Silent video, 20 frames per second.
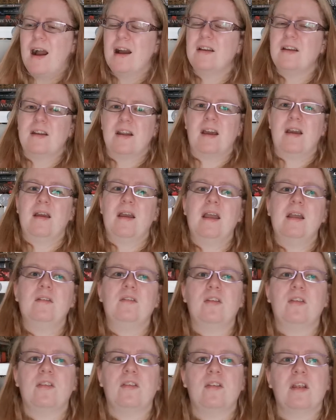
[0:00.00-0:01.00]
I don't know, it
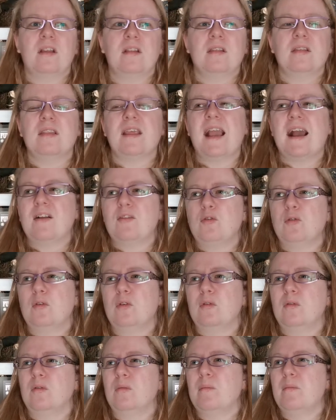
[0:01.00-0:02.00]
just, and the
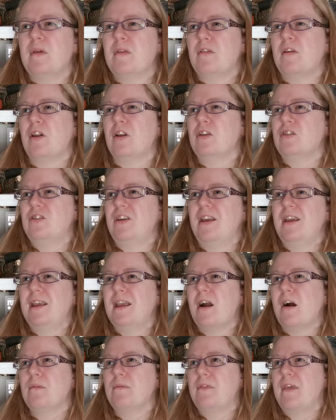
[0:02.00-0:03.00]
actual
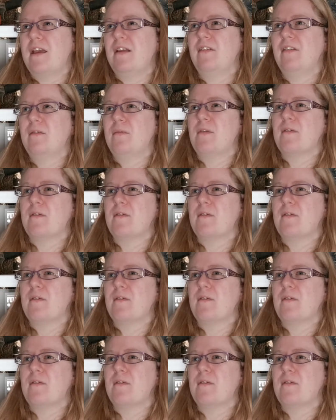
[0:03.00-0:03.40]
mythology of this,